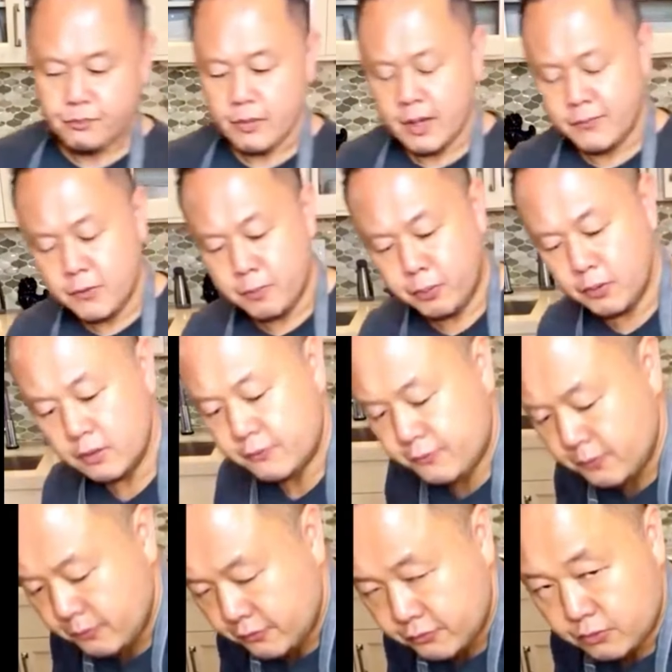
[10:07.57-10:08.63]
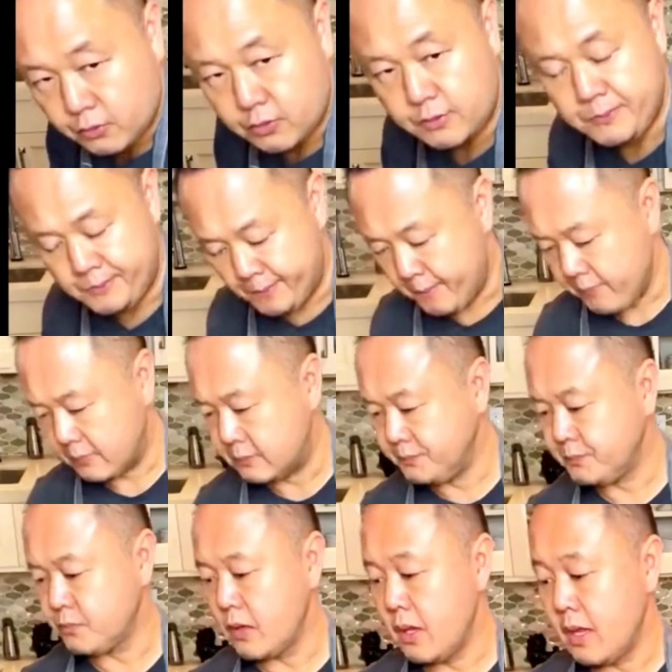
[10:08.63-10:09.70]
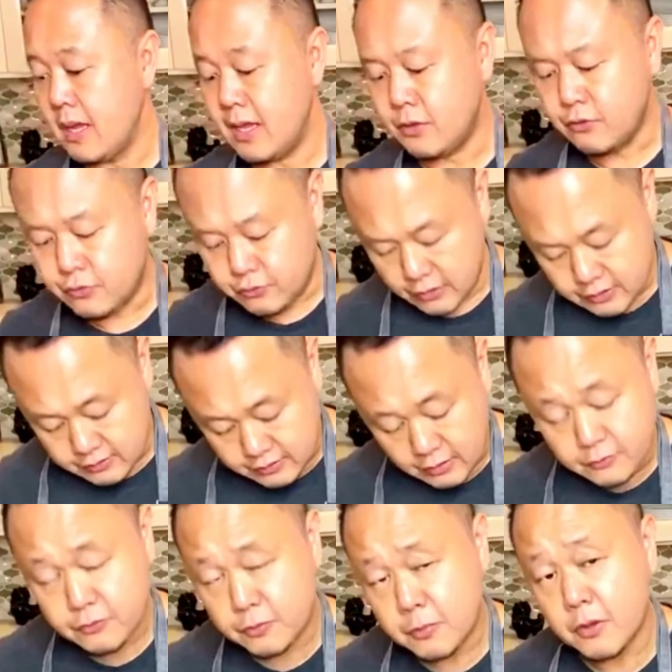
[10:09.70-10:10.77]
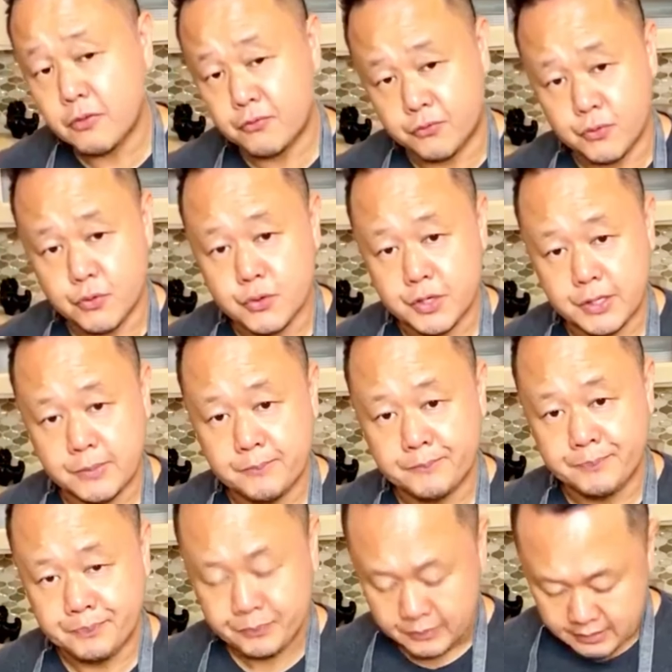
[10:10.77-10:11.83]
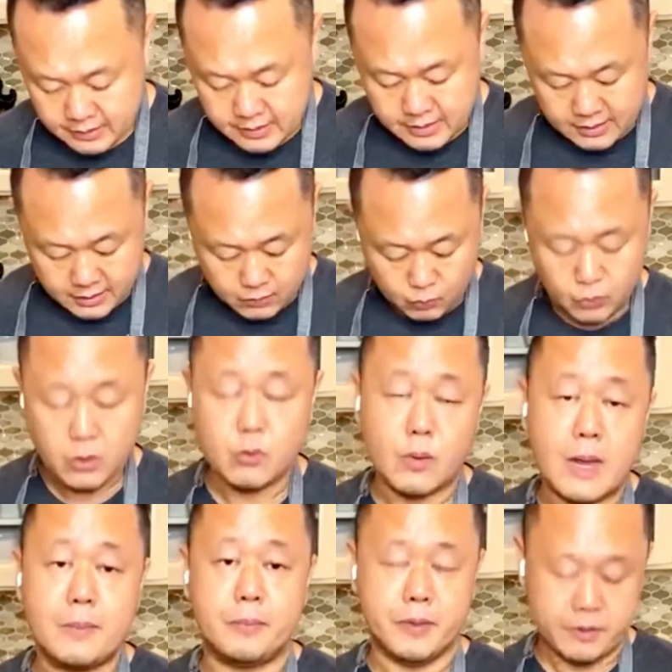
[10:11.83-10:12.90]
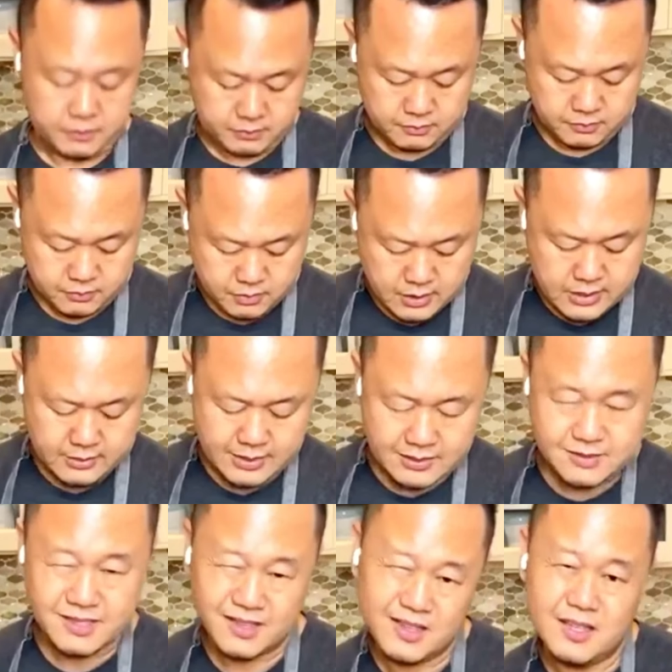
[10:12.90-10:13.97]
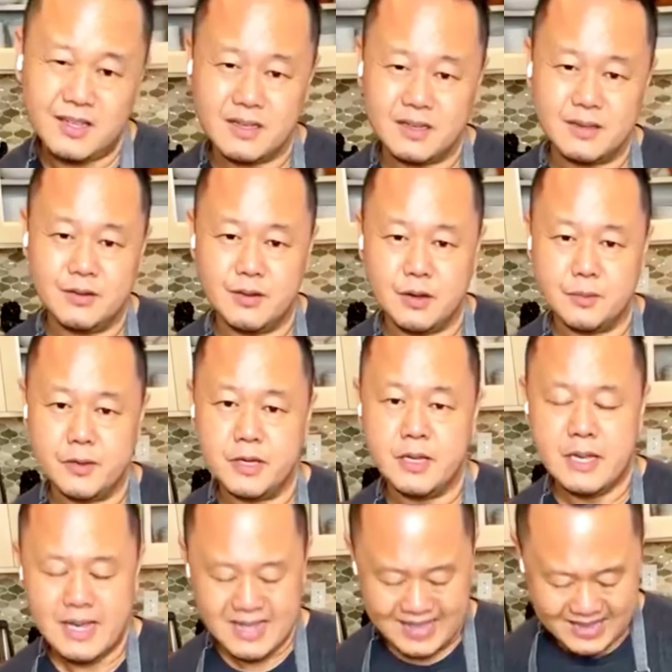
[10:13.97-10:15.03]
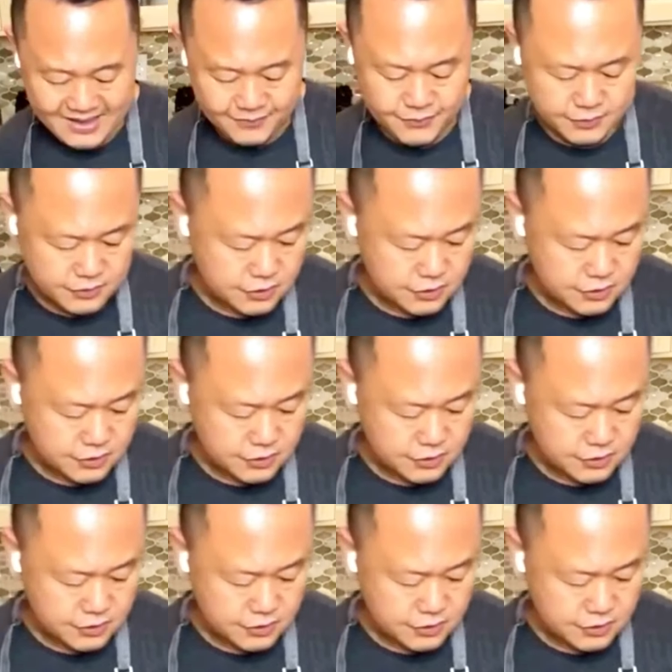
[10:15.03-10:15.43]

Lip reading: if you pull it from the store and it does smell fruity, it will ripen, right? That's the key, you hear me? If it